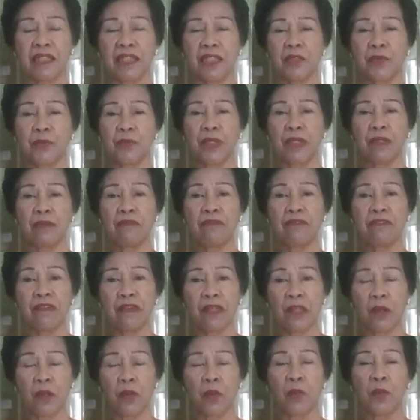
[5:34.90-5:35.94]
it will
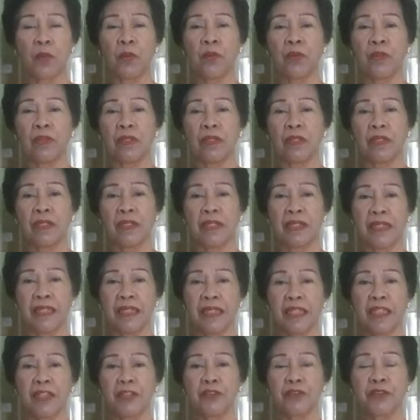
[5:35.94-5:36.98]
flow
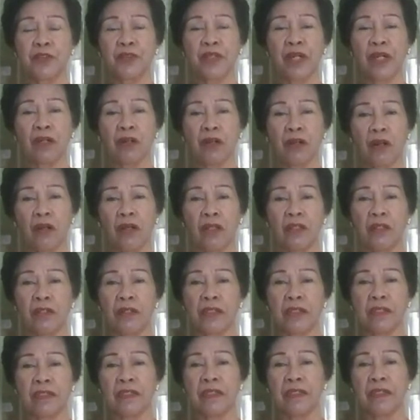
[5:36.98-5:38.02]
into the
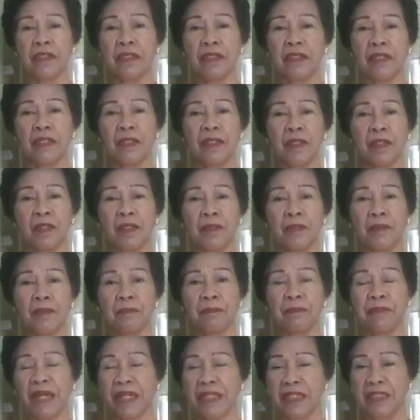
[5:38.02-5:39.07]
colon
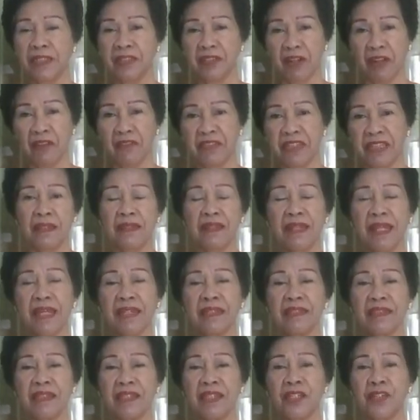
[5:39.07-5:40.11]
by gravity.
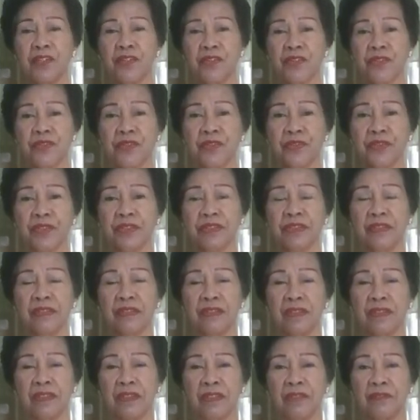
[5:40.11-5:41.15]
Then insert
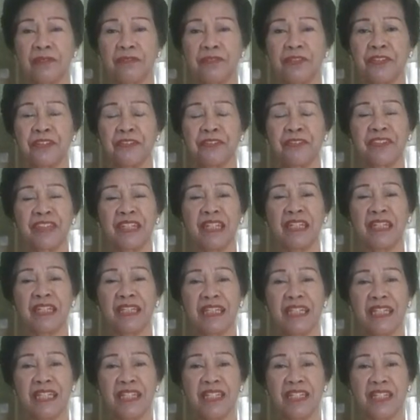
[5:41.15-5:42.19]

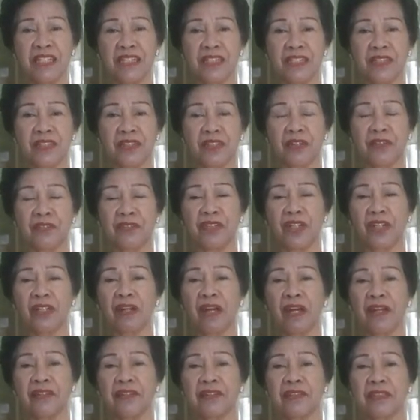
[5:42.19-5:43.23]
15 inches of the
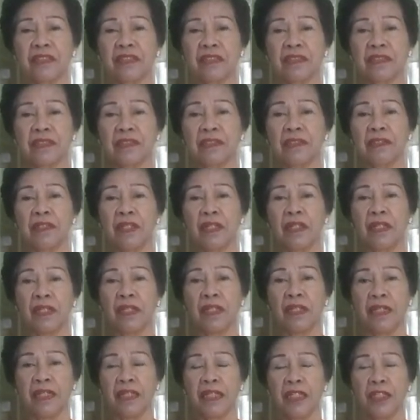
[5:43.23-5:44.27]
catheter
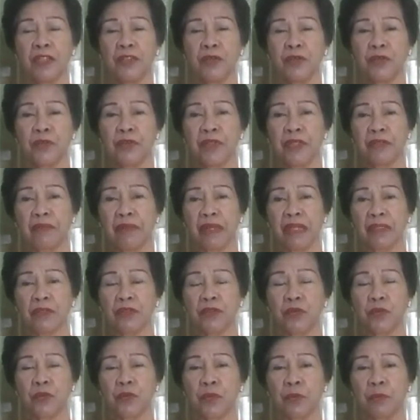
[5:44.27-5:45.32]
into the
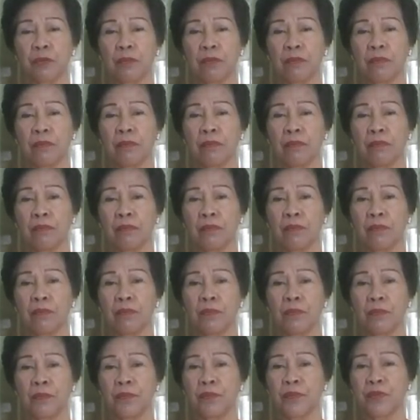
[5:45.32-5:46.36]
rectum
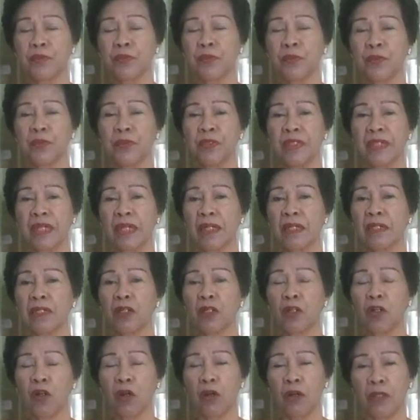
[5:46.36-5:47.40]
to the
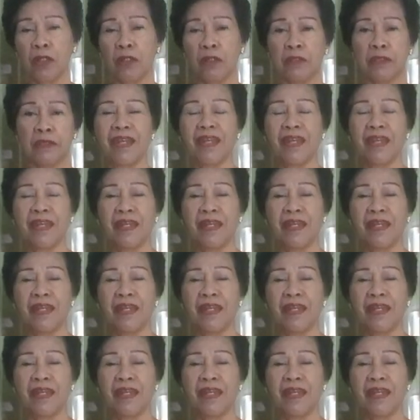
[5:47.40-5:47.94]
colon.